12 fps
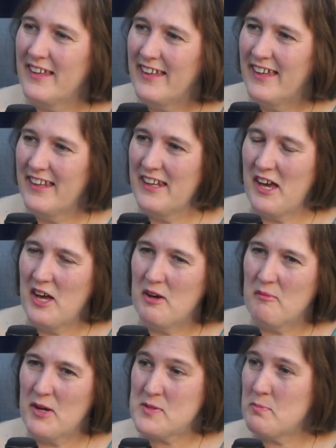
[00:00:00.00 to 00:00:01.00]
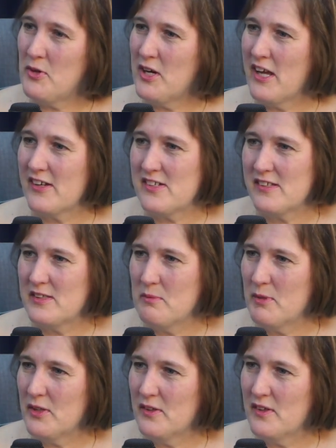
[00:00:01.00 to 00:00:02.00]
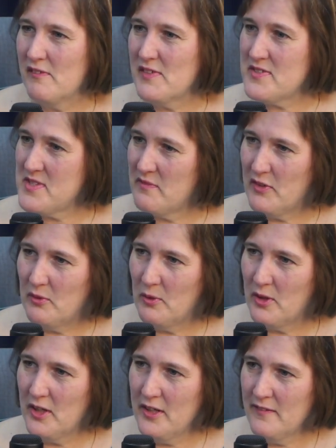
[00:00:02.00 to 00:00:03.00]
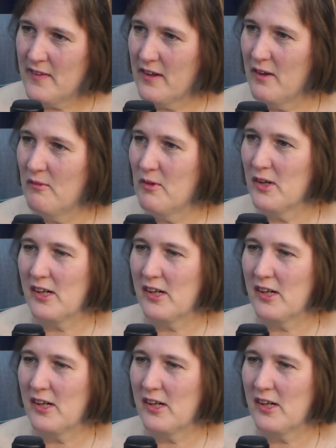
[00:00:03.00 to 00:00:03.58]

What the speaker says: And I was born actually in the middle of a civil war, a war